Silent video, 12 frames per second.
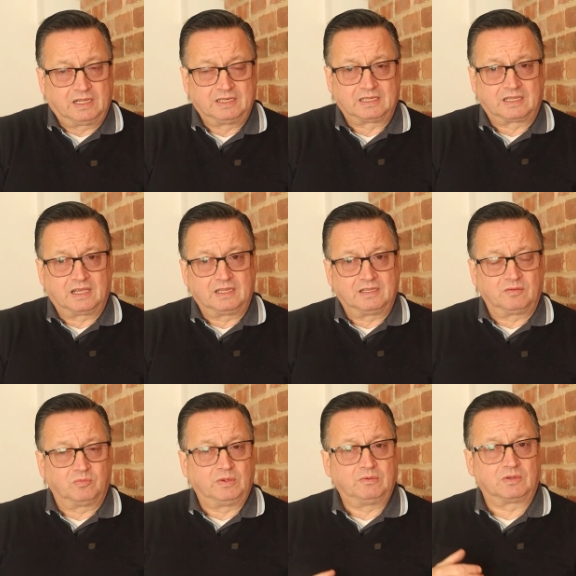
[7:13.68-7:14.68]
And again, that
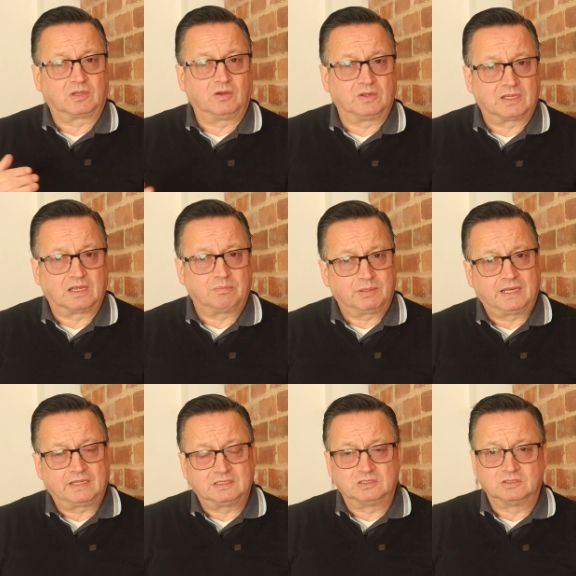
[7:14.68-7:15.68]
we were going get
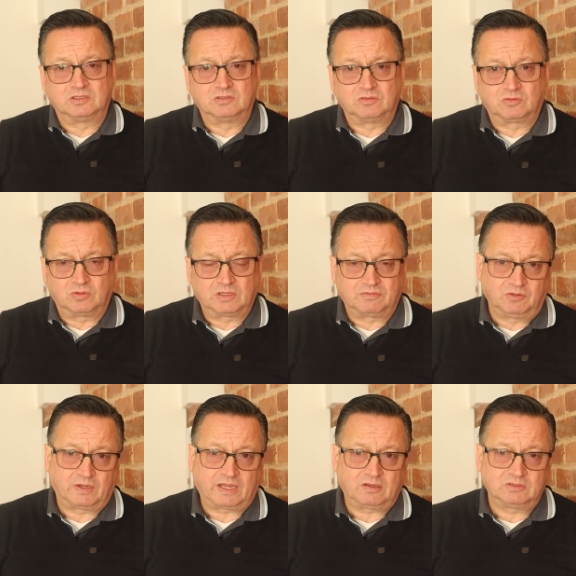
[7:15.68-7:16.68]
planning to do quite a
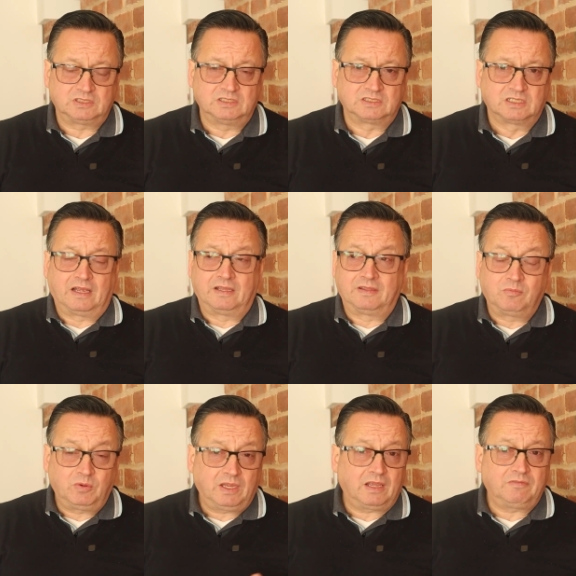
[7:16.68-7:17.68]
few houses. And
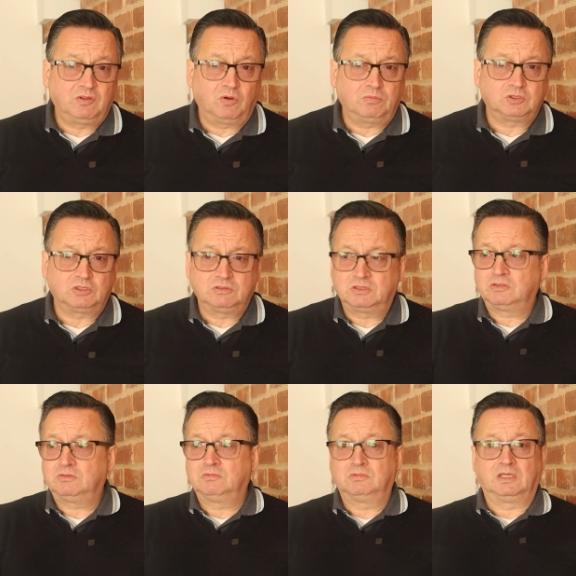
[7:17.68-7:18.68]
then we have the option
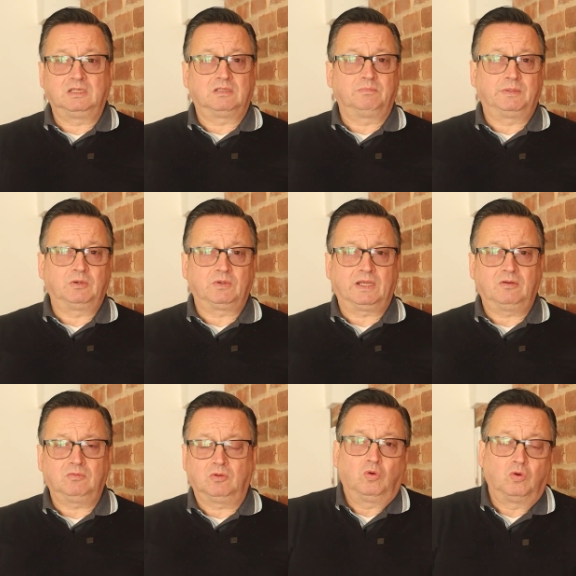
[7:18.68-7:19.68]
to either build
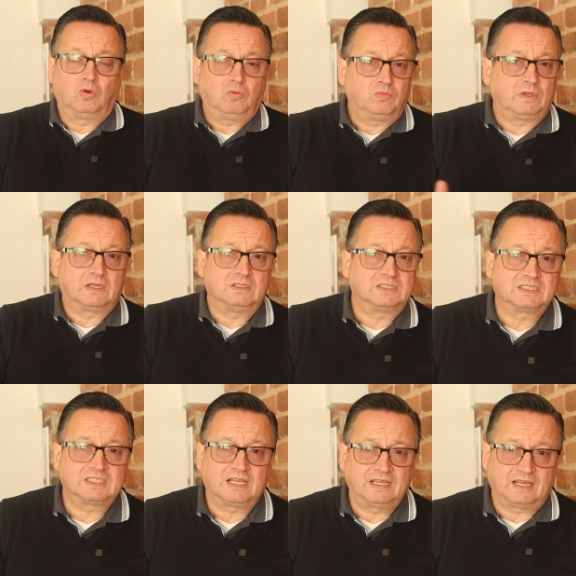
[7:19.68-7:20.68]
out or we can
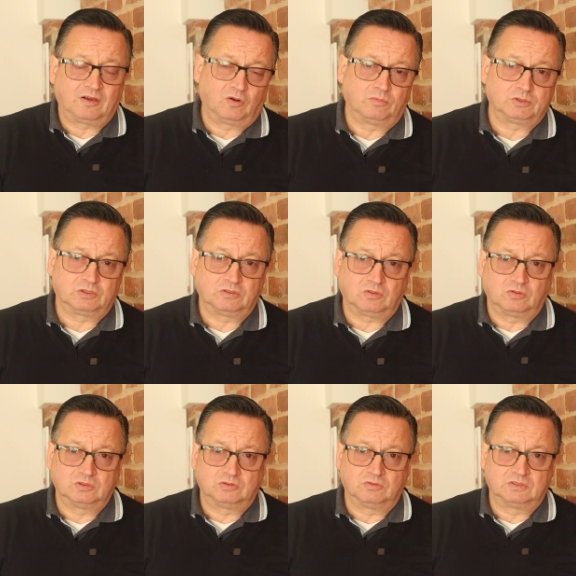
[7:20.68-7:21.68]
sell that option
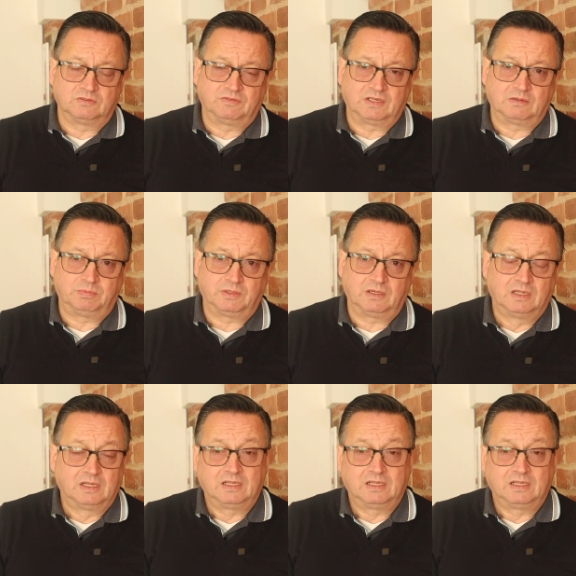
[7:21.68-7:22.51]
onto a developer.